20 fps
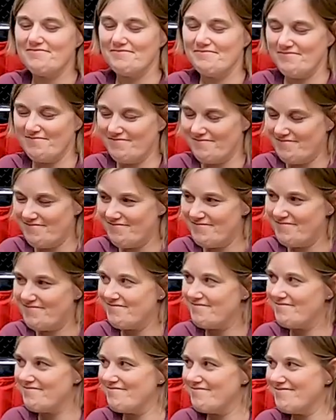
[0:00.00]

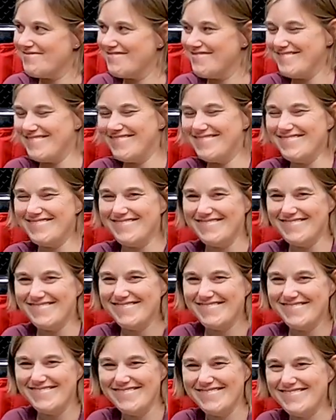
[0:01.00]

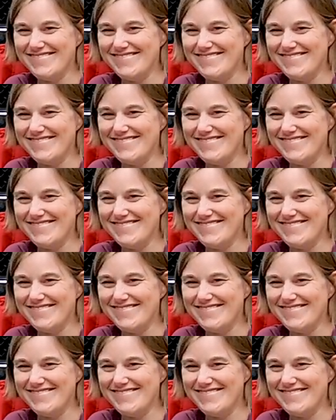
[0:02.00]
No words are spoken by the person on screen.